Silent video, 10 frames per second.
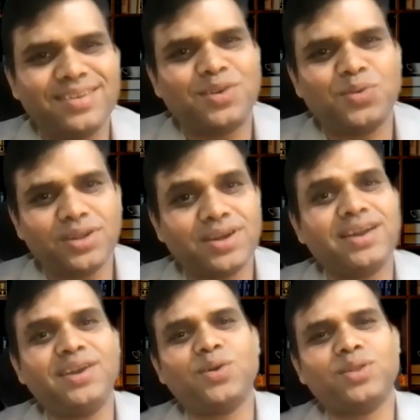She was a
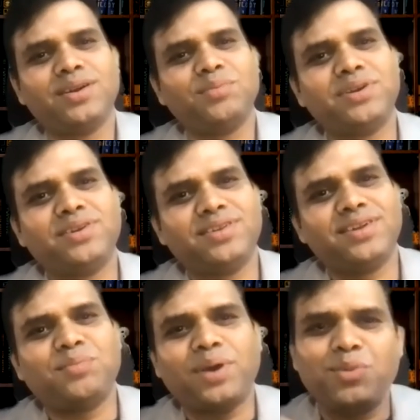great author, but she
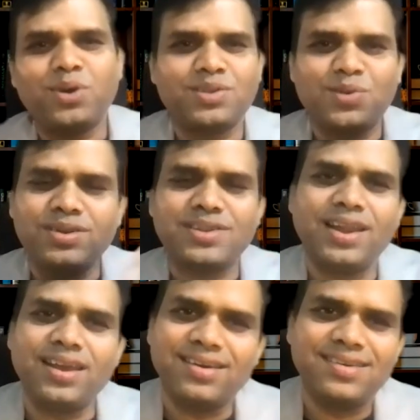said, my book is not
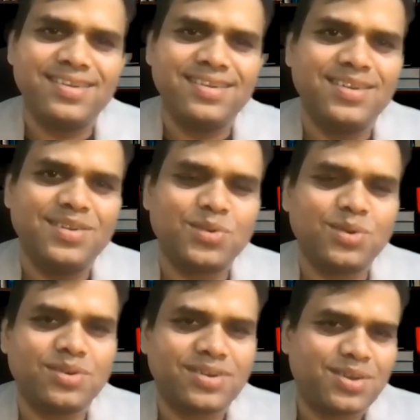selling.
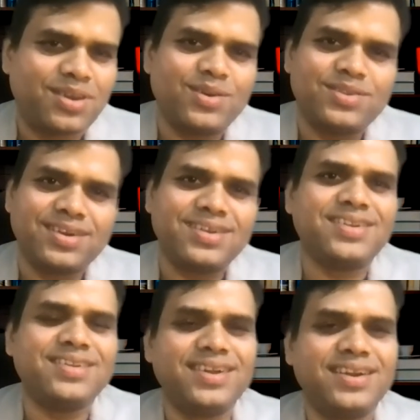So Kiyosaki
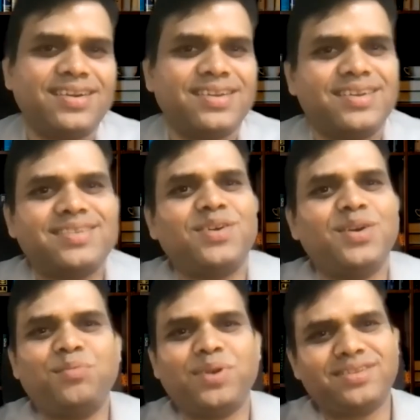says that it's
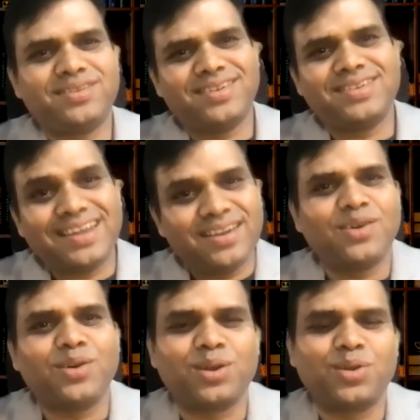not best
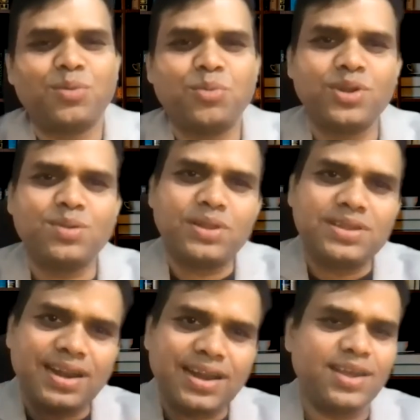seller author. Your book is
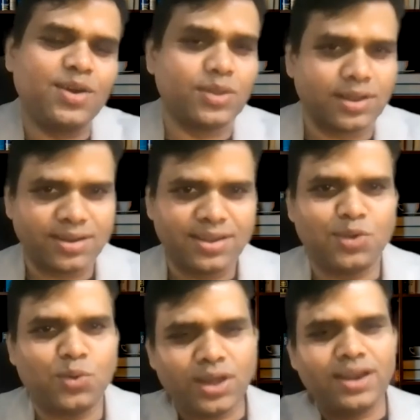best writing author.
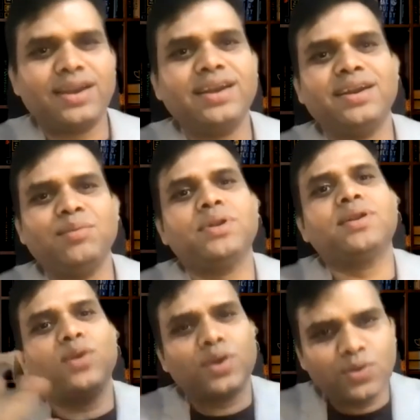You can read it,
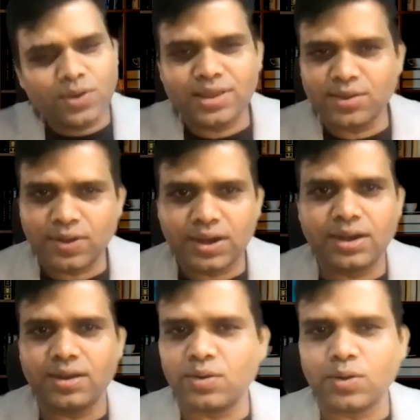but not sure others will
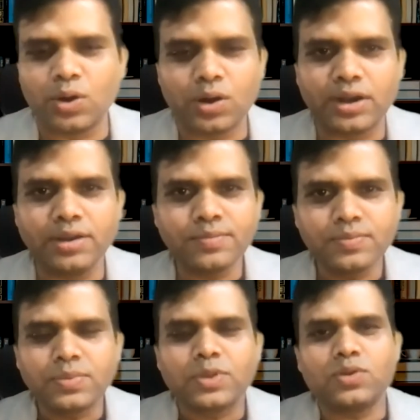read it or not, right?
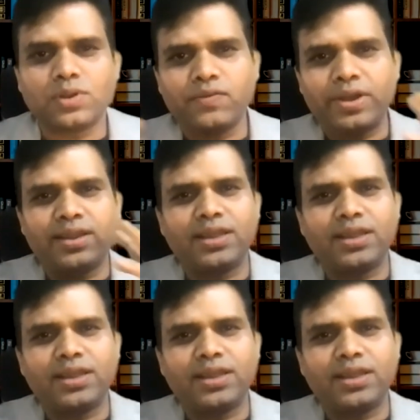So somewhere.